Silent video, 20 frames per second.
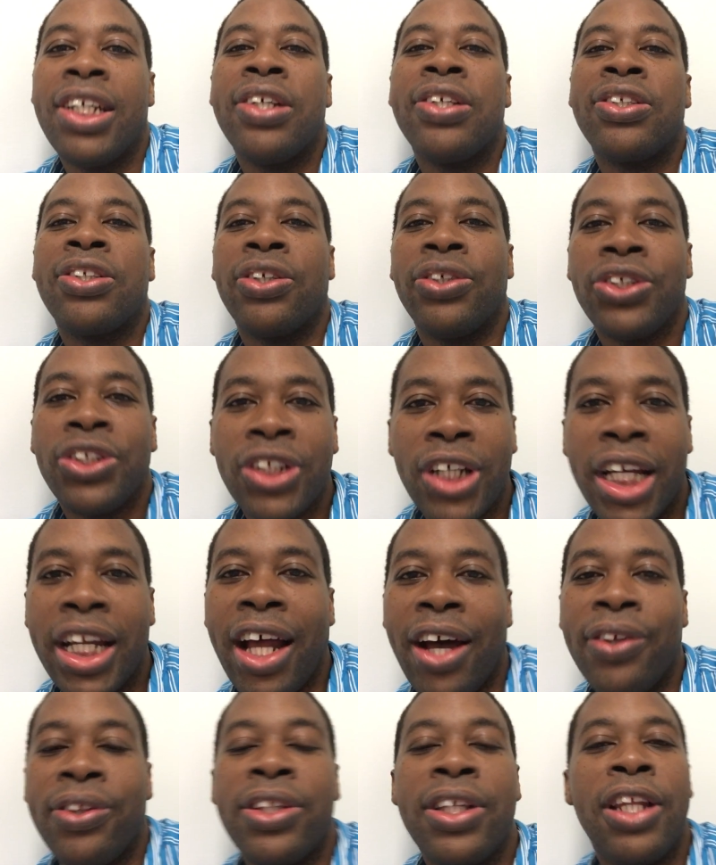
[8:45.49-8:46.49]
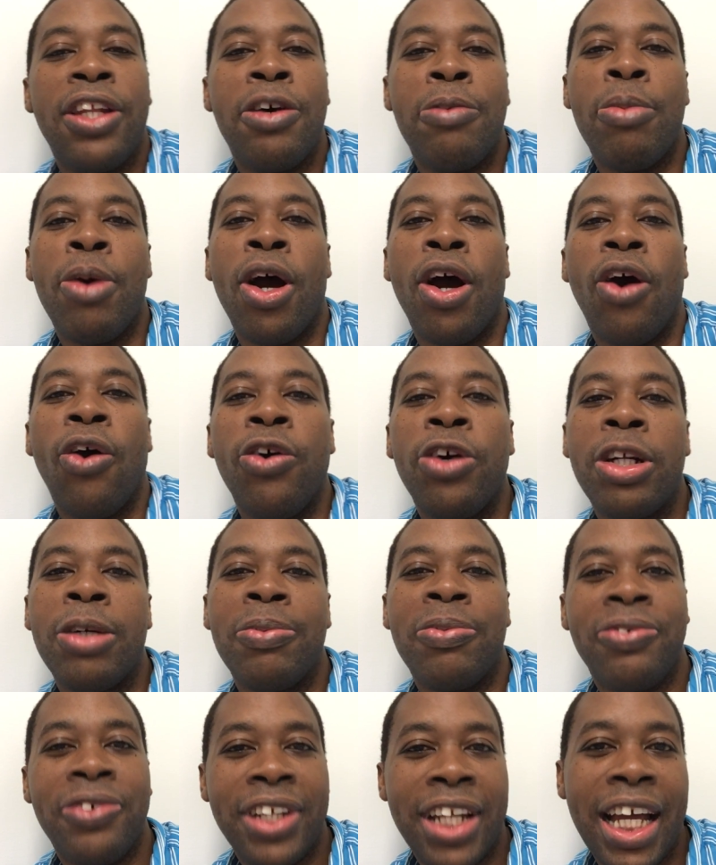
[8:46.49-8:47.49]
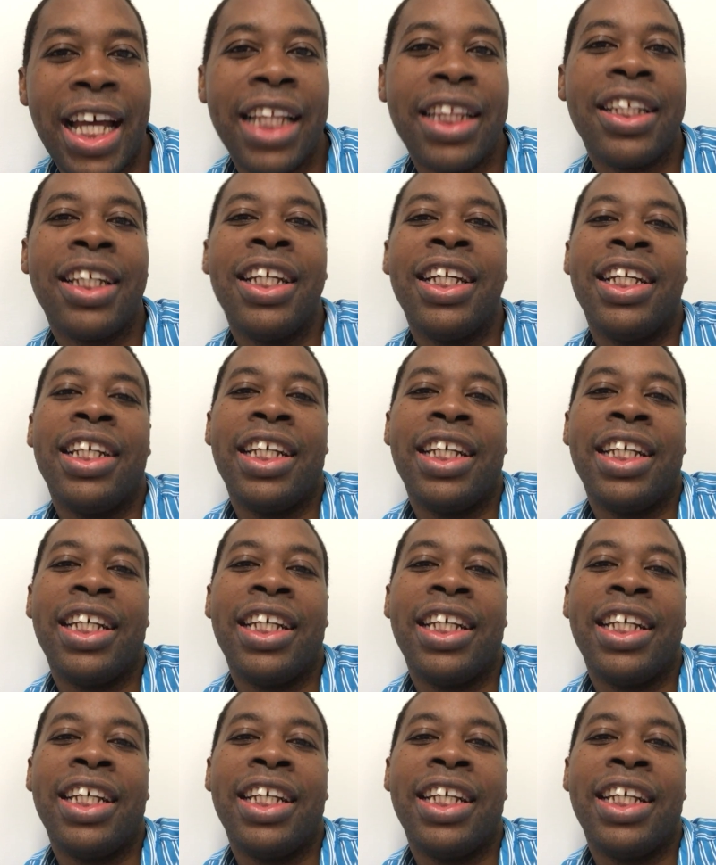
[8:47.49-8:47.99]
So shout out to Lamar Odom for that.